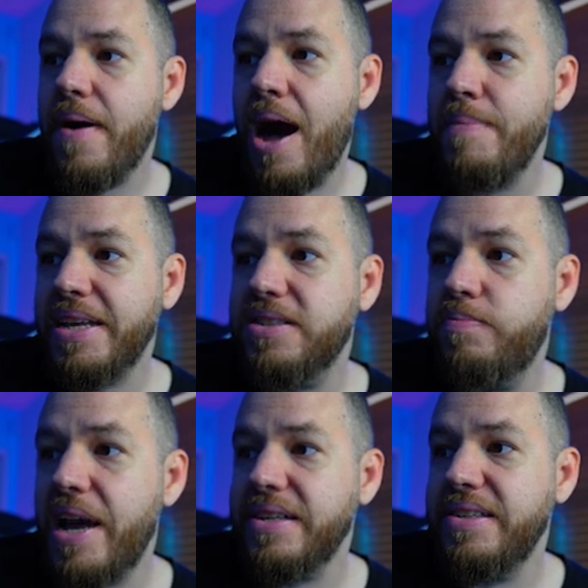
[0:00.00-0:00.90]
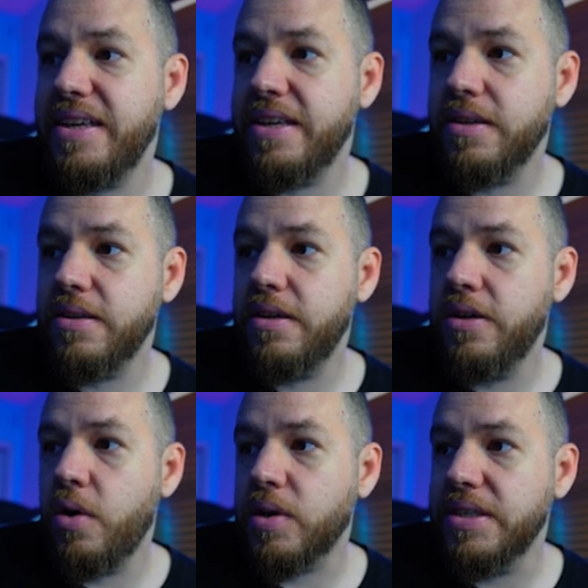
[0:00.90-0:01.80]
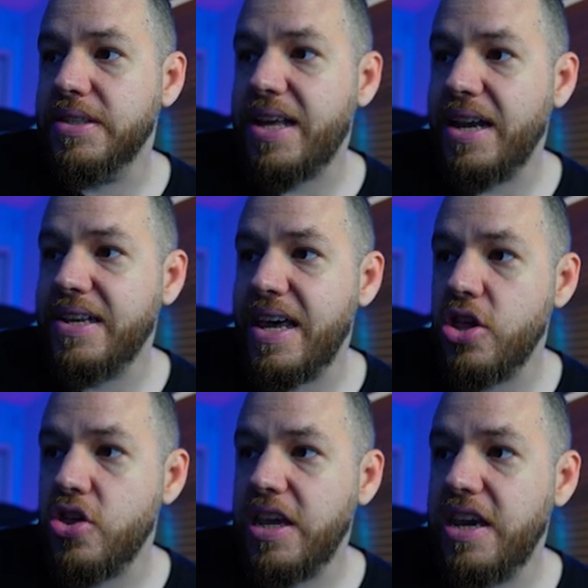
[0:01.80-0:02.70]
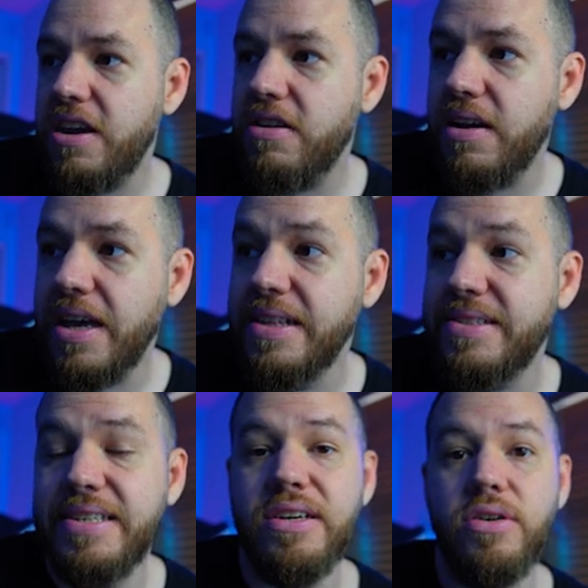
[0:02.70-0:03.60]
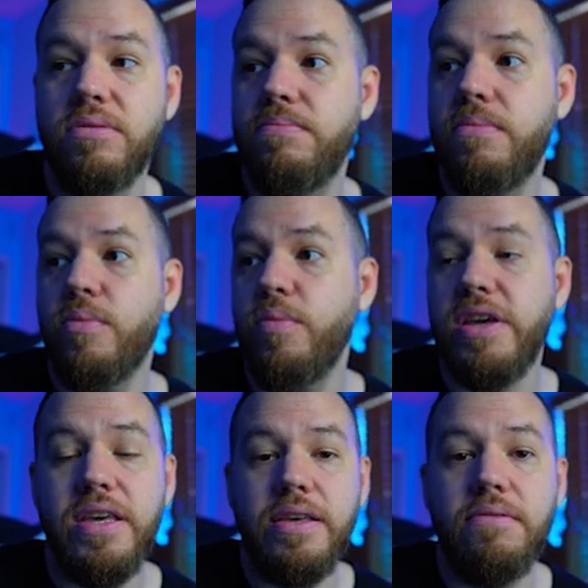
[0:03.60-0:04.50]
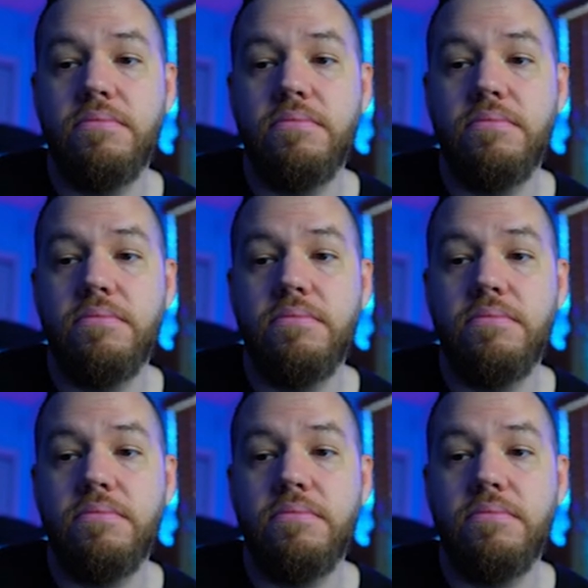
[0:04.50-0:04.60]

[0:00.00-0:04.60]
I'm expecting, you know, consolidation here until we